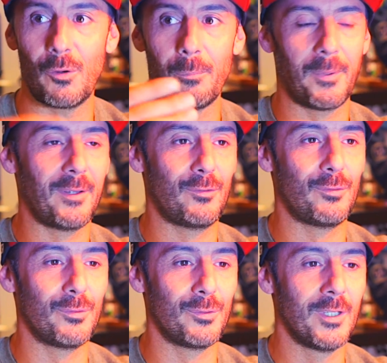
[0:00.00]
compared
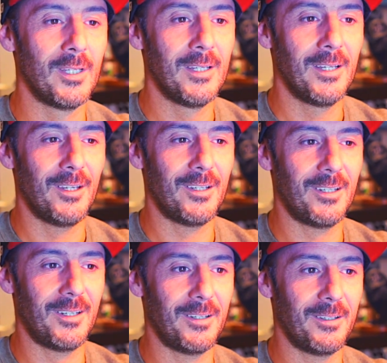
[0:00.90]
to
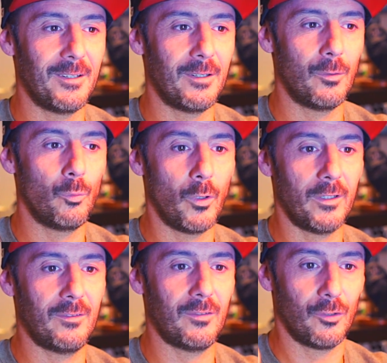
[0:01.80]

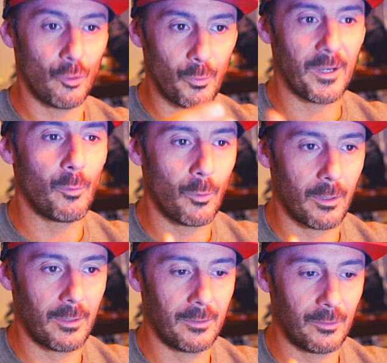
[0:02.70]
what the
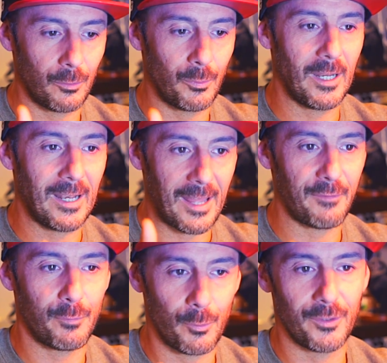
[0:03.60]
real
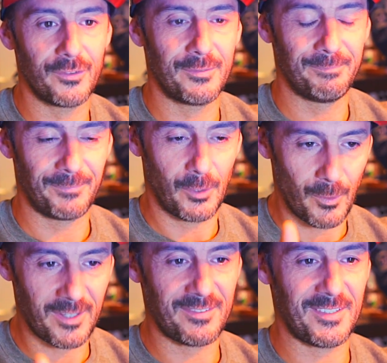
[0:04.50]
life was
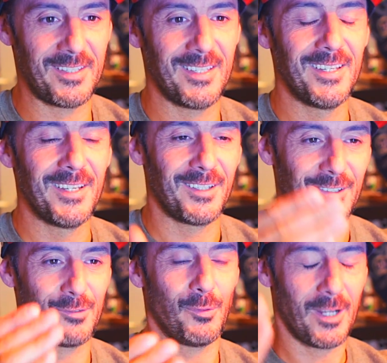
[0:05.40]
racing.
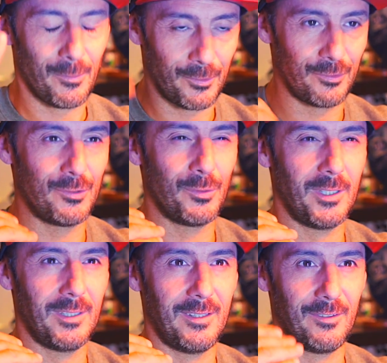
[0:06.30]
Because when I was
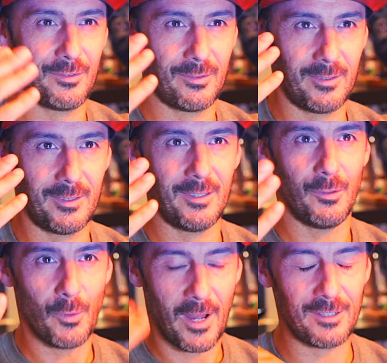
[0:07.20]
doing this
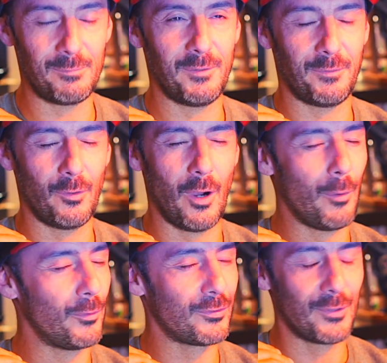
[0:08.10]
ride before,
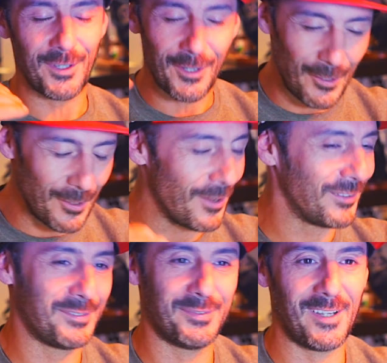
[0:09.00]
I was going a
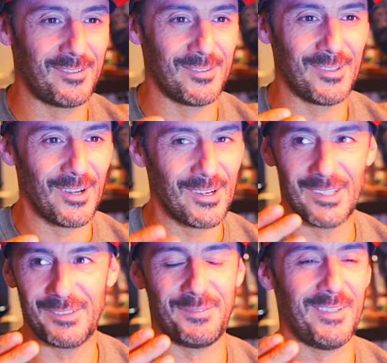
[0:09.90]
lot faster
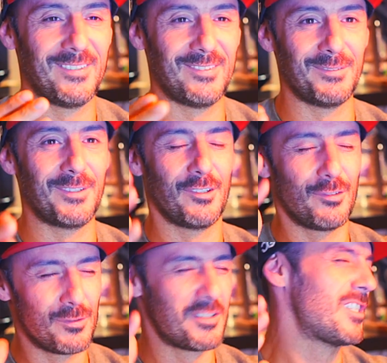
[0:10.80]

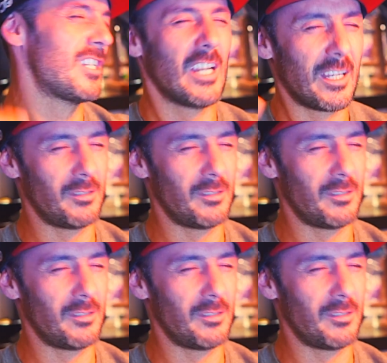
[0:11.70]
because you're seeing